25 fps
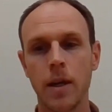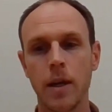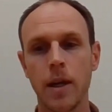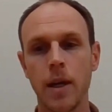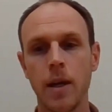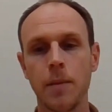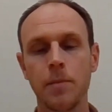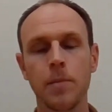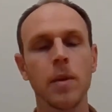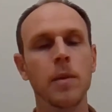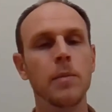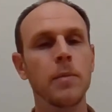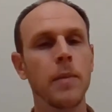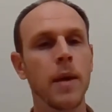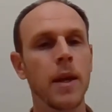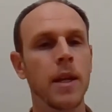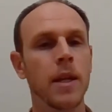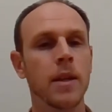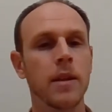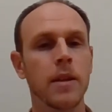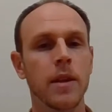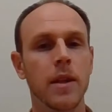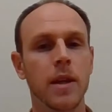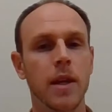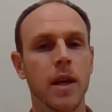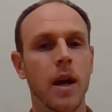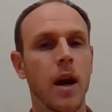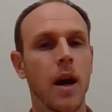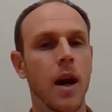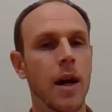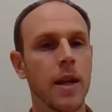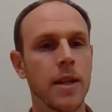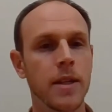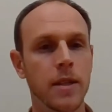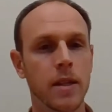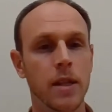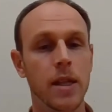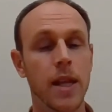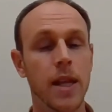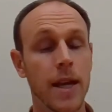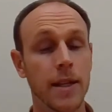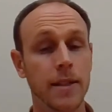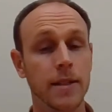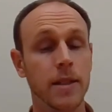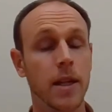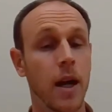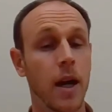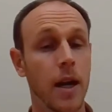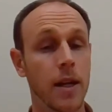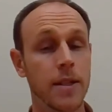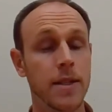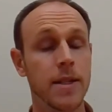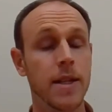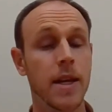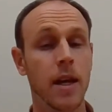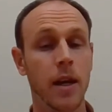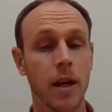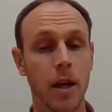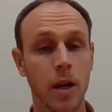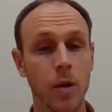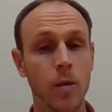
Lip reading: implementing the class content